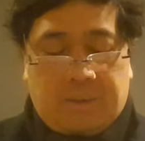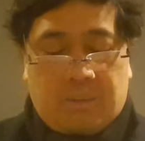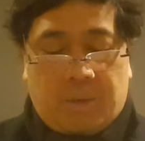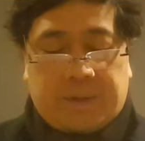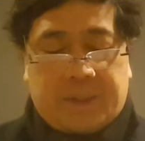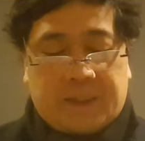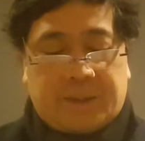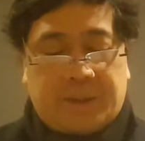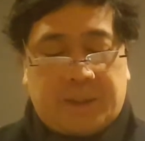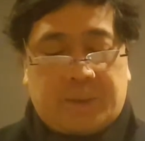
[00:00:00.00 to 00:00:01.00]
What
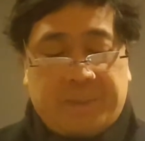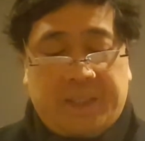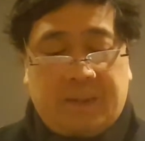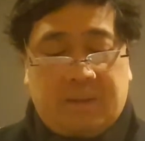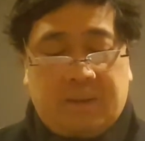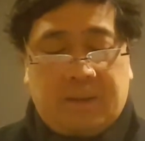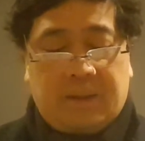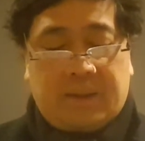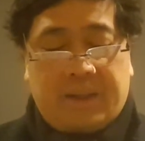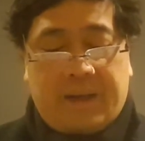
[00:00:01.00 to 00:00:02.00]
does this mean?
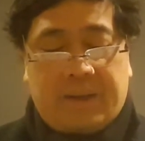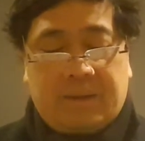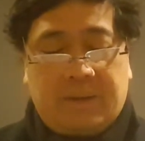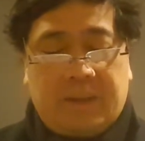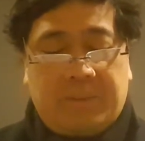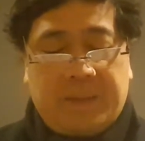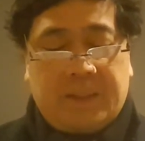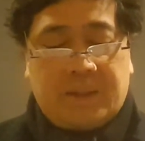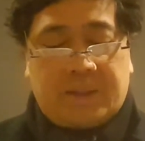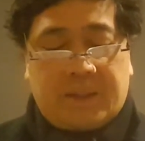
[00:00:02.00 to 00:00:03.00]
In the end, it
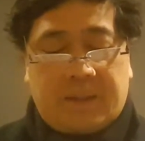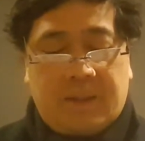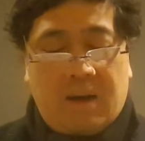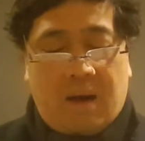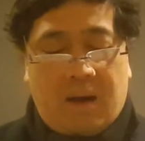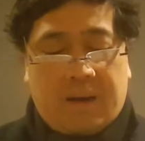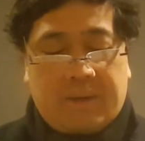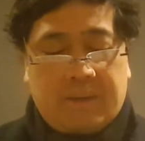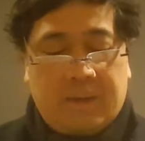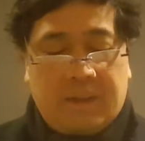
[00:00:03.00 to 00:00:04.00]
means that
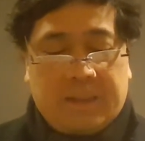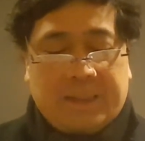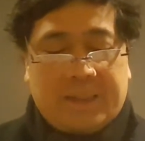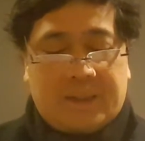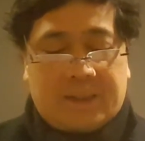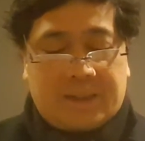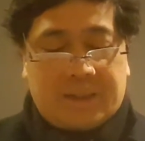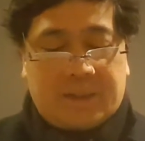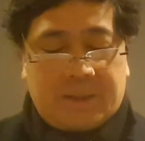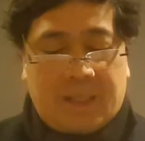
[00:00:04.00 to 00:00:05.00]
God
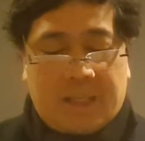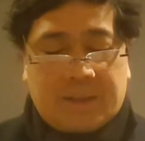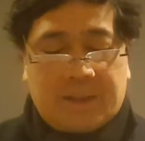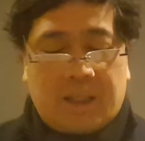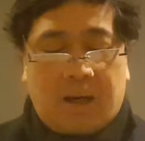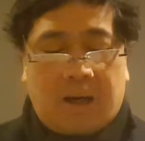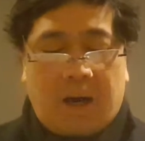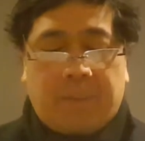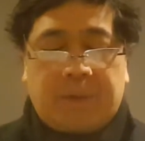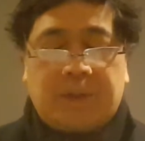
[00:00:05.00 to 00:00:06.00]
exists as the
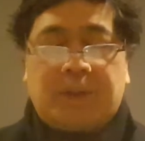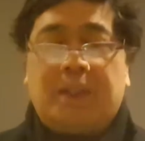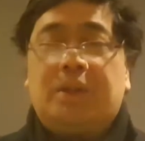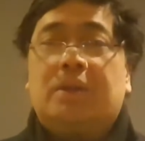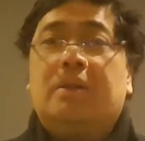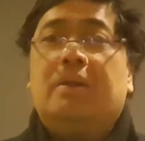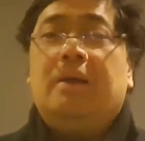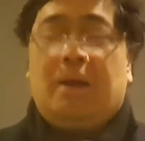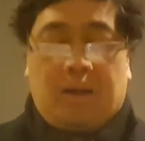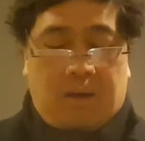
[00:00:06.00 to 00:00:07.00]

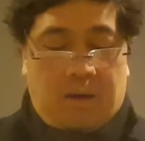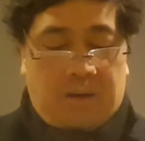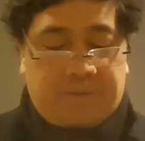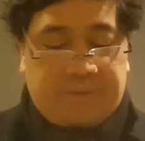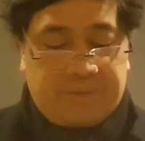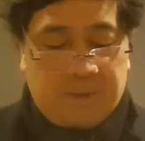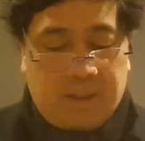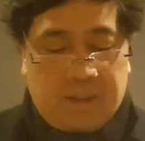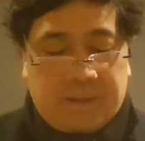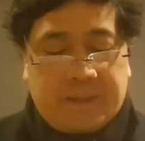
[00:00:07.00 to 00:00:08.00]
harmonization of
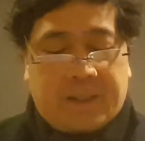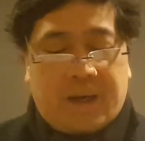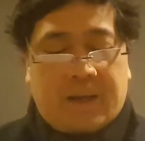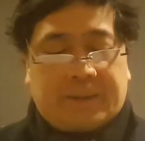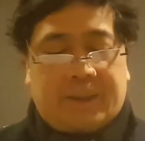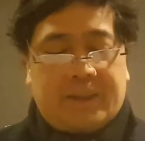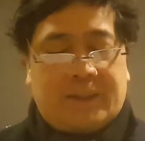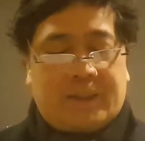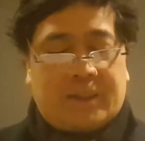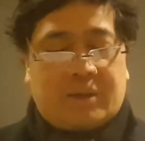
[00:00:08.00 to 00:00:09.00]
the
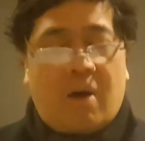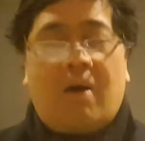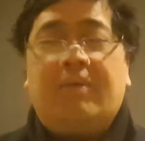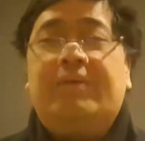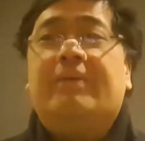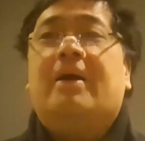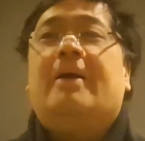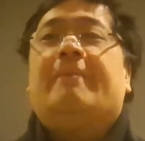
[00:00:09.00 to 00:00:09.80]
characteristics of